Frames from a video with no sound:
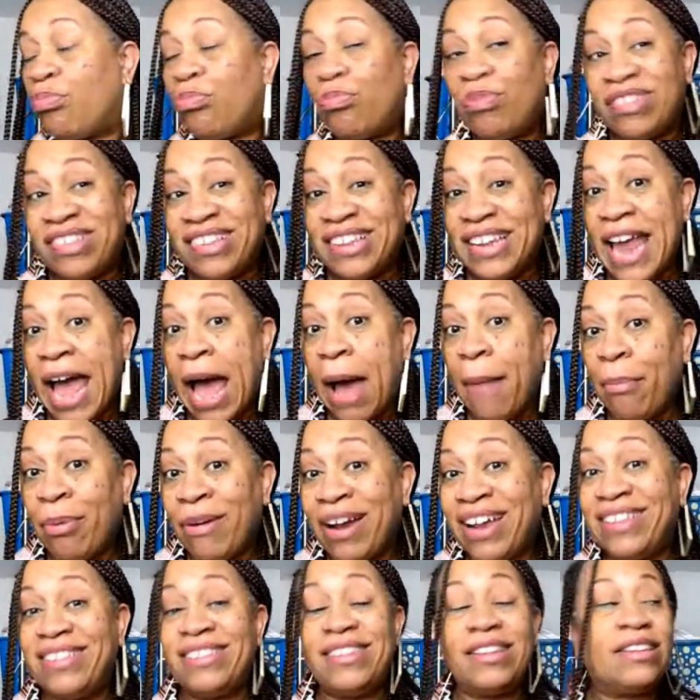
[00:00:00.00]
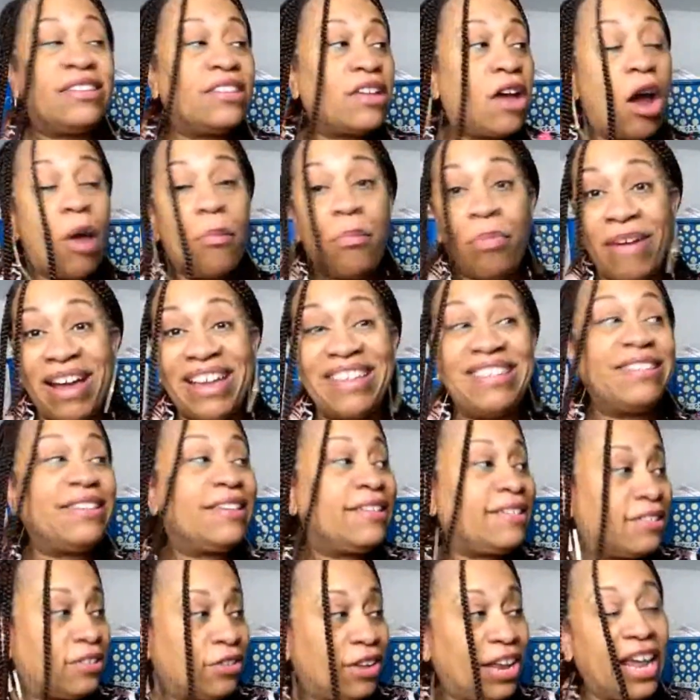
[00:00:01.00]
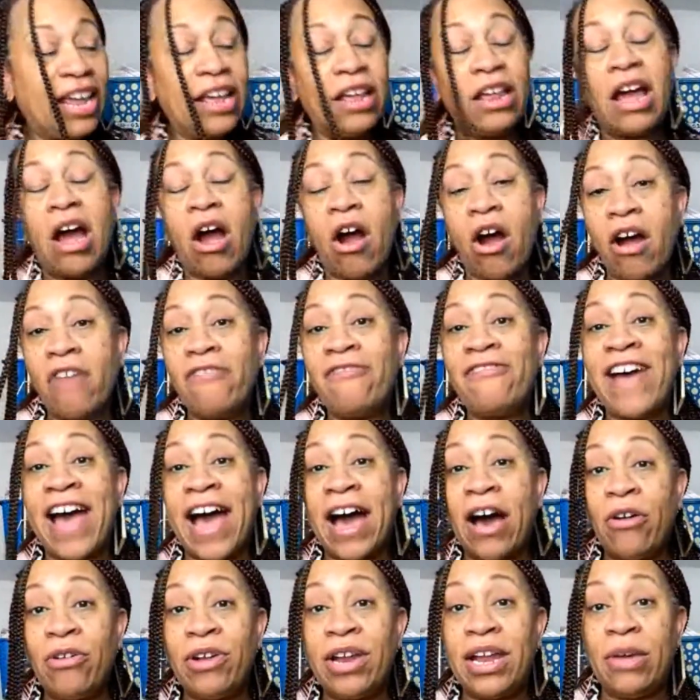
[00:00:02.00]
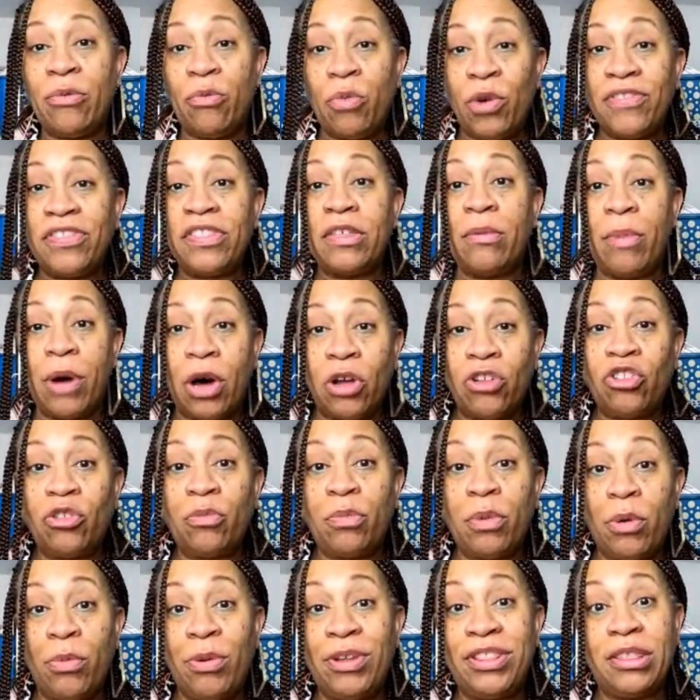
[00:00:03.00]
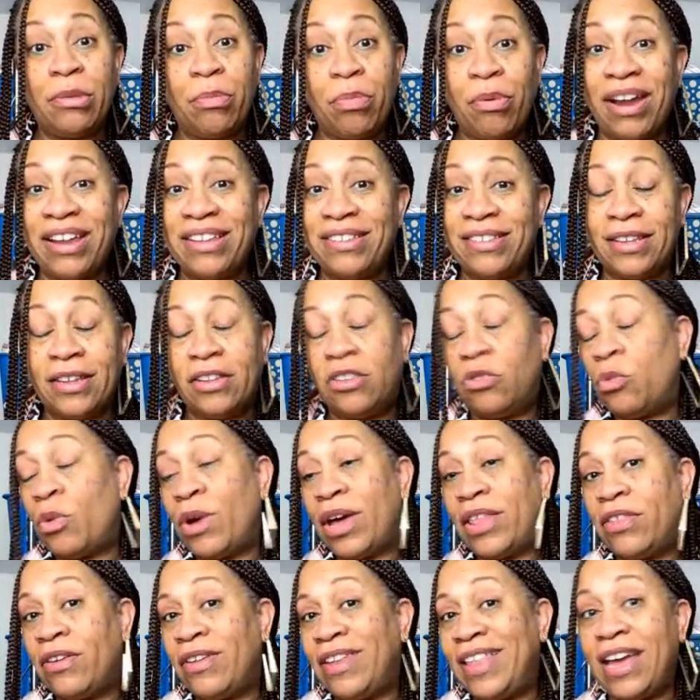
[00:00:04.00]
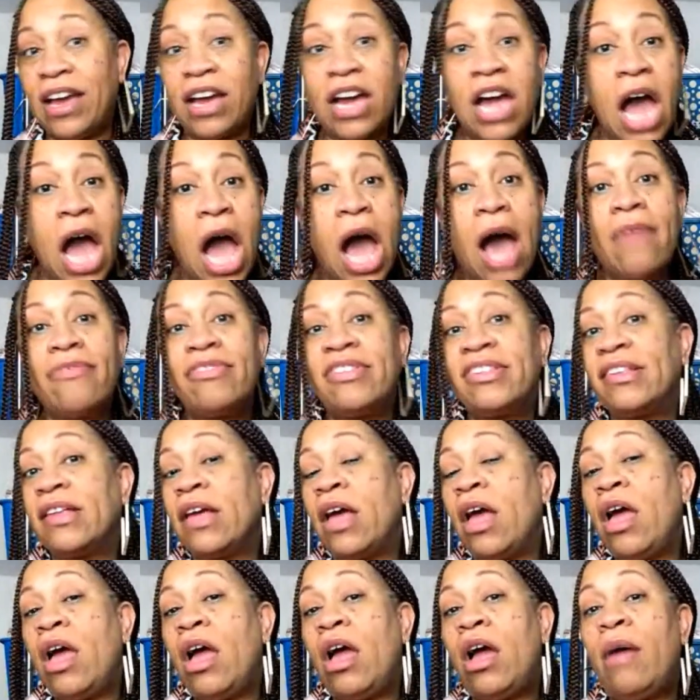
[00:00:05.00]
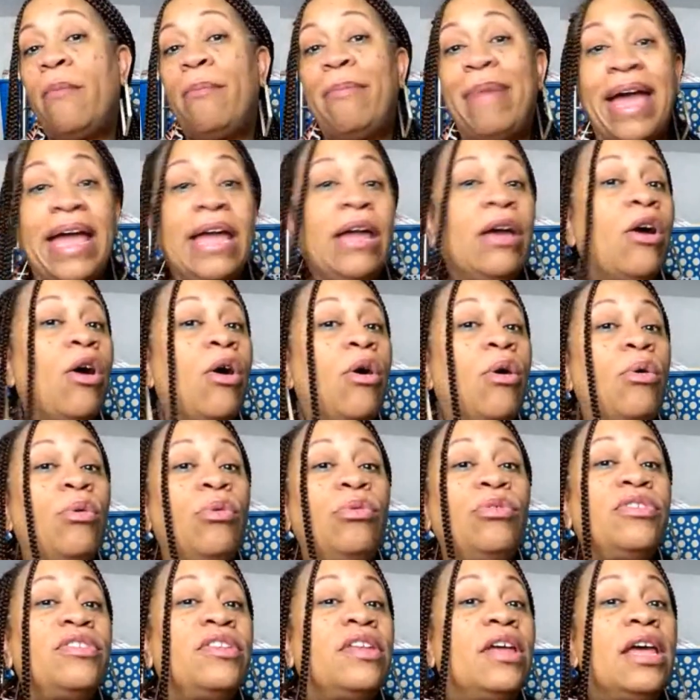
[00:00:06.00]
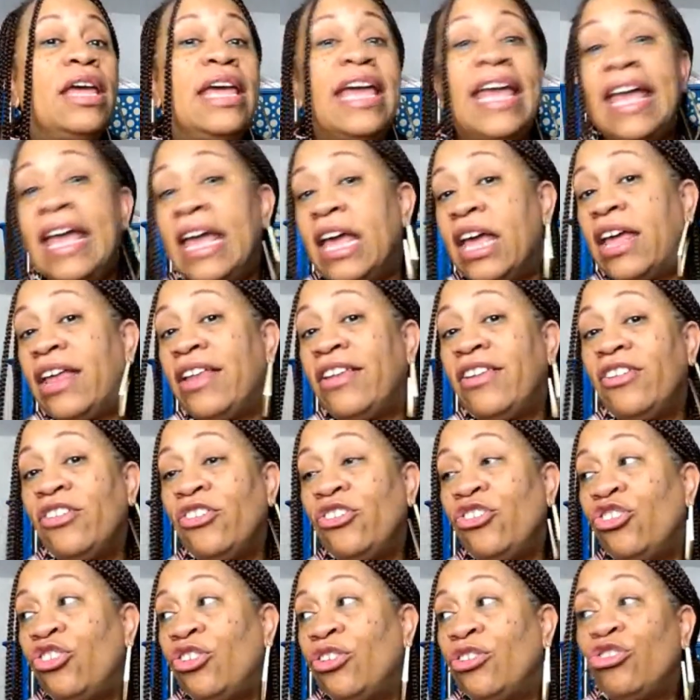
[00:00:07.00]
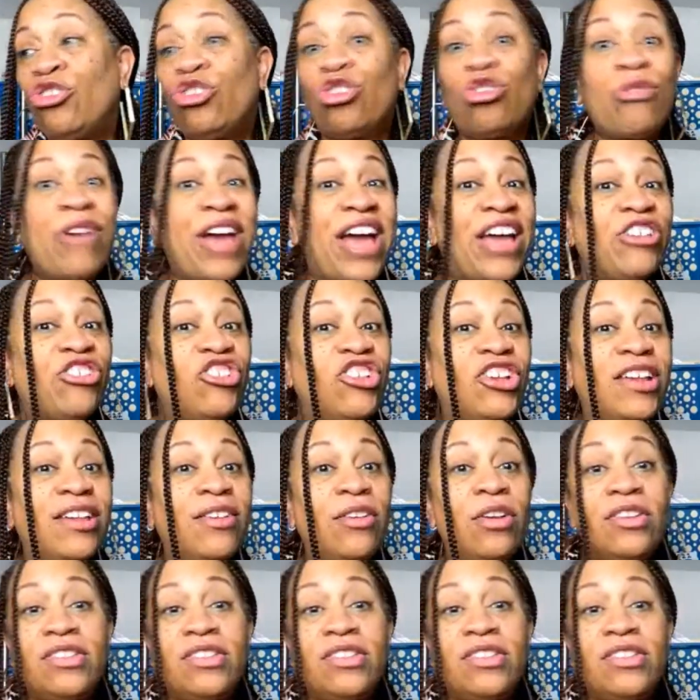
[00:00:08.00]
snap bracelets are bracelets, so they are fouled with the bracelets, whether they're cuffs, bangles, hinge, stretches,